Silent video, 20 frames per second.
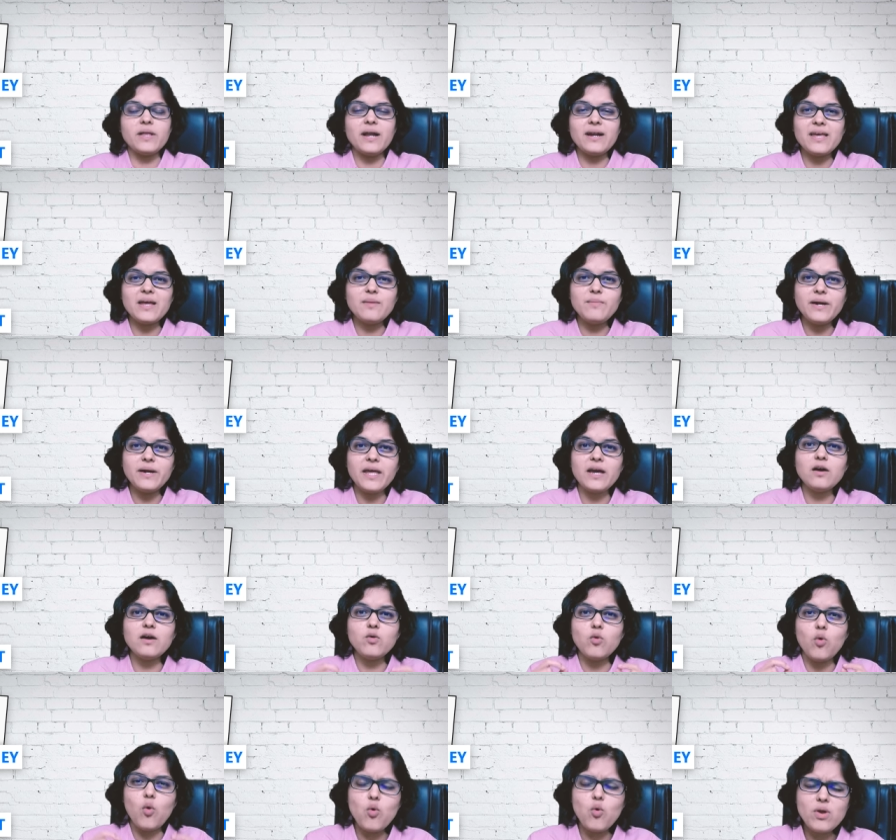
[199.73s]
That can be taken
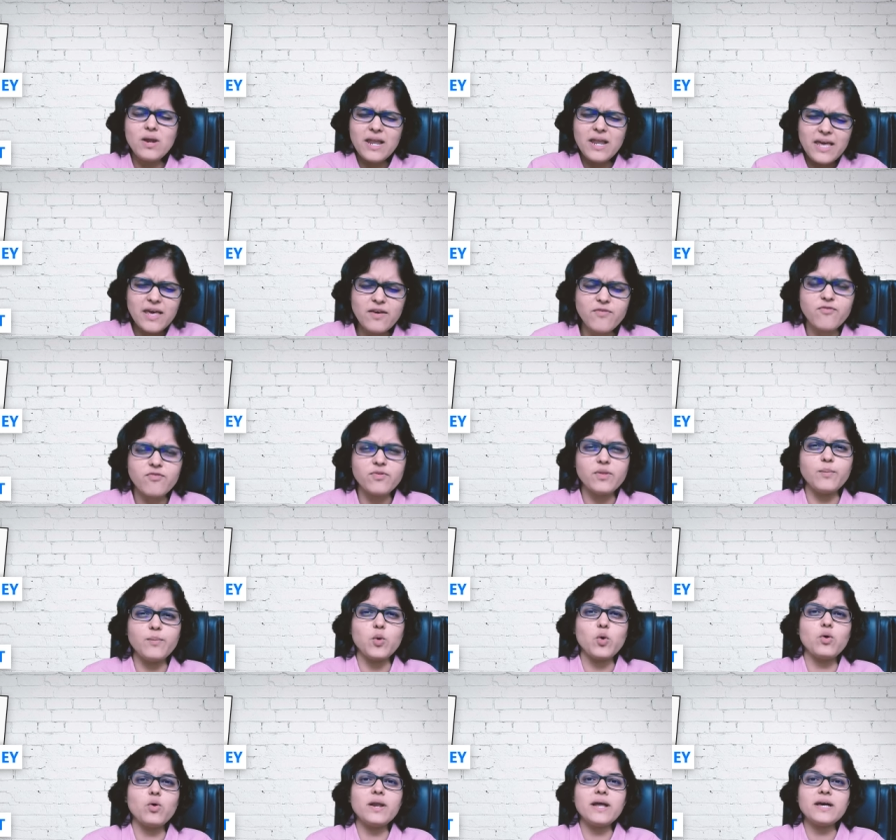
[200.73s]
only if the
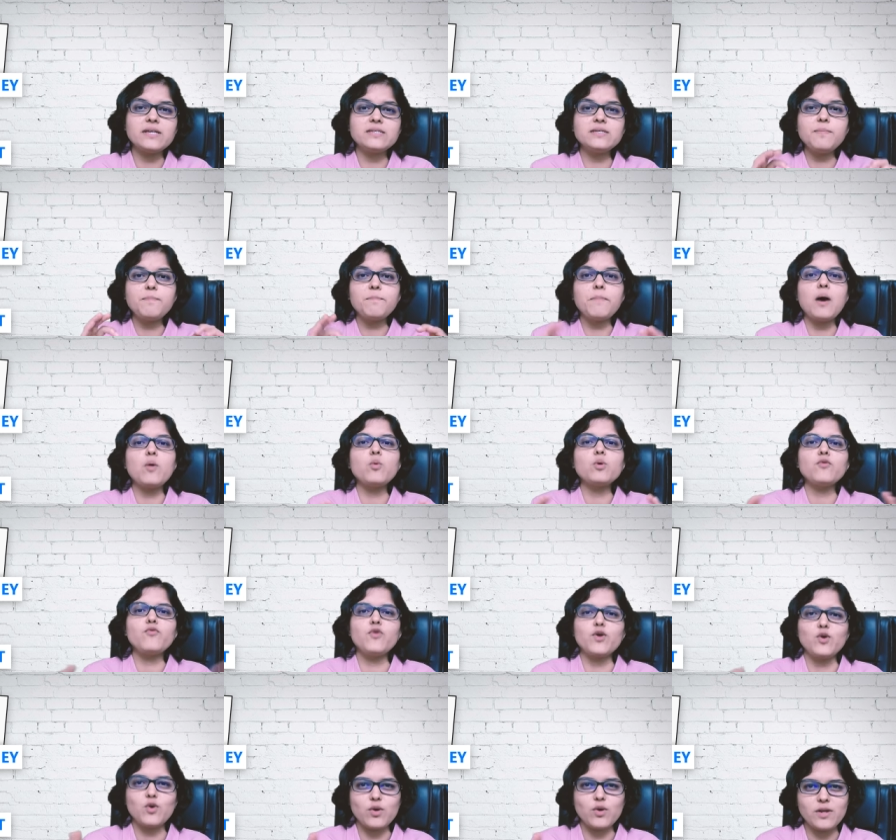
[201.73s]
broker has a power of
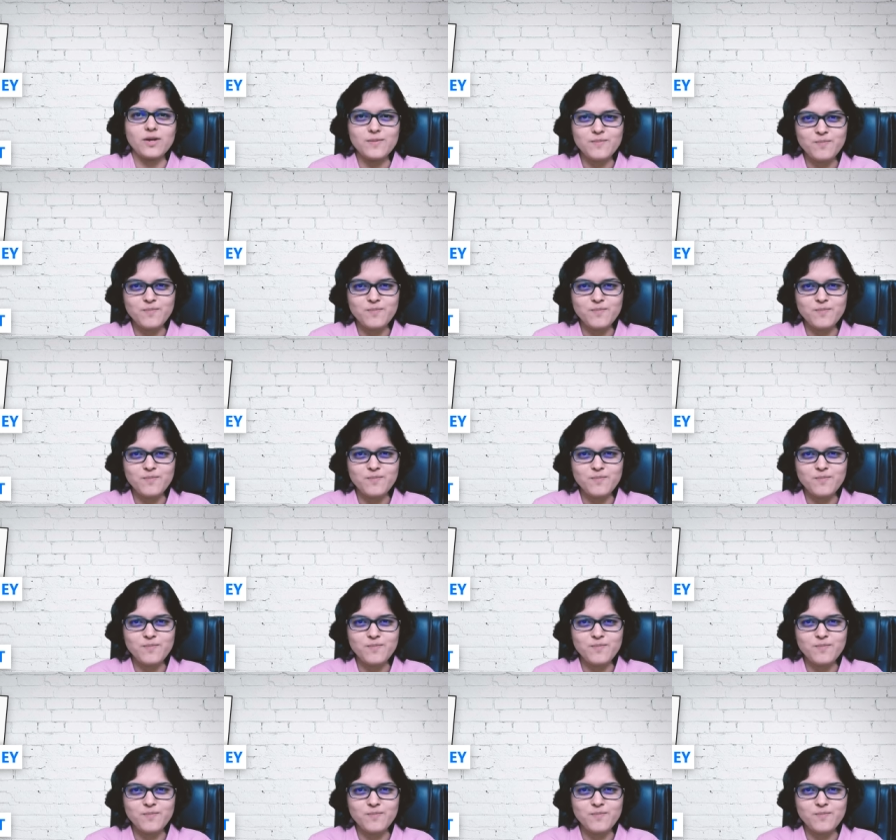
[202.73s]
attorney.